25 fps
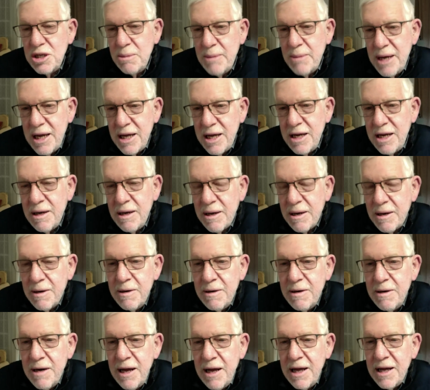Maine
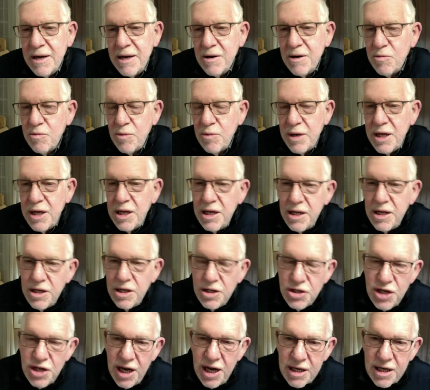and and we
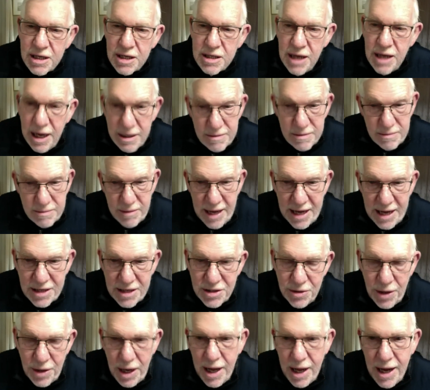checked. Uh,
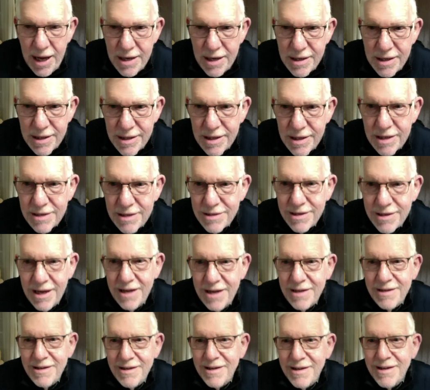actually, I did this.
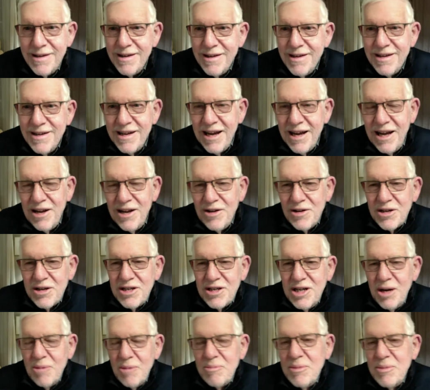I I looked
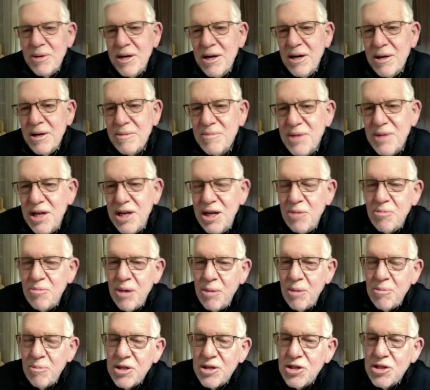up uh, heat
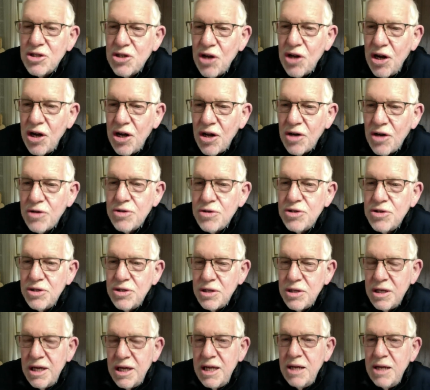pump installers,
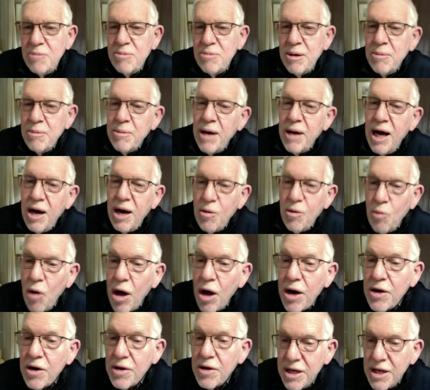heat pump hot
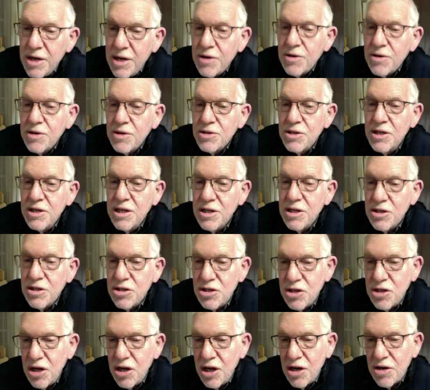water heaters
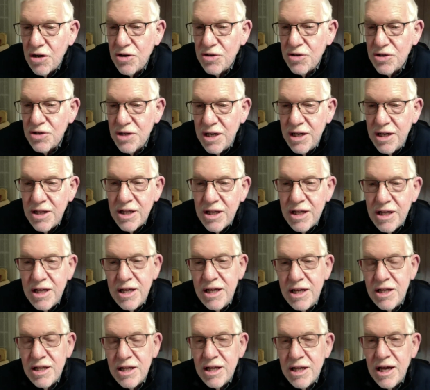installers in the
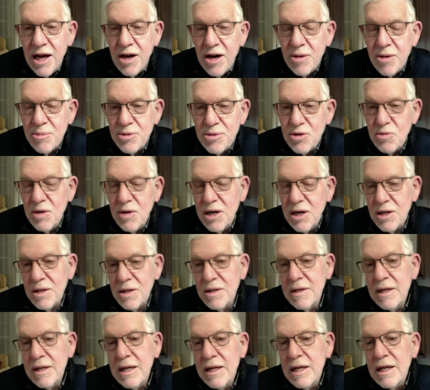in the Harpswell
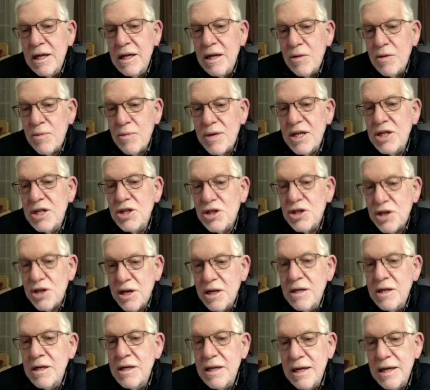
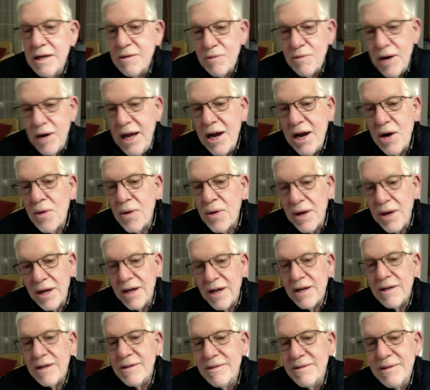region
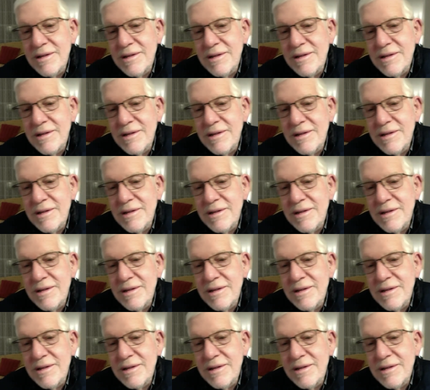area